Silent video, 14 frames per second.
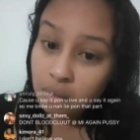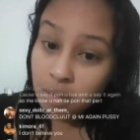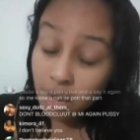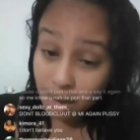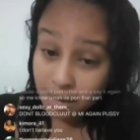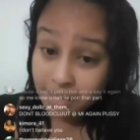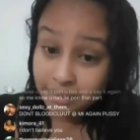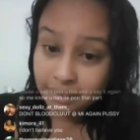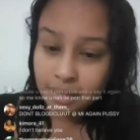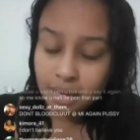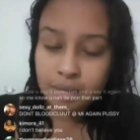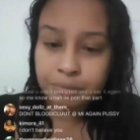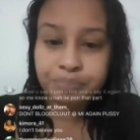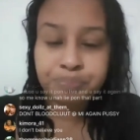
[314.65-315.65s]
You
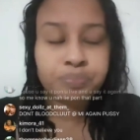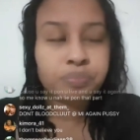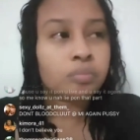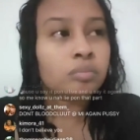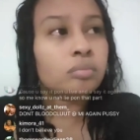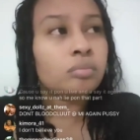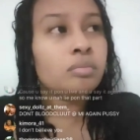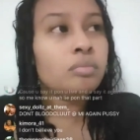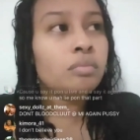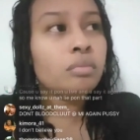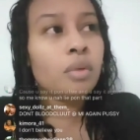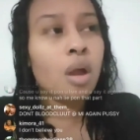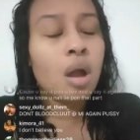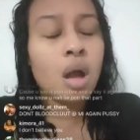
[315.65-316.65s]
understand?
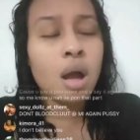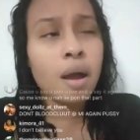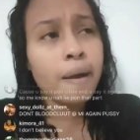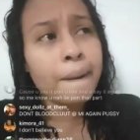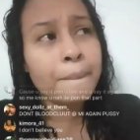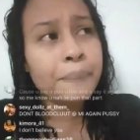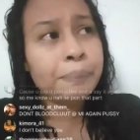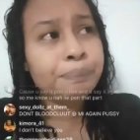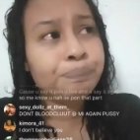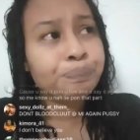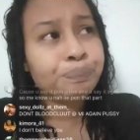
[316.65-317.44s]
Um,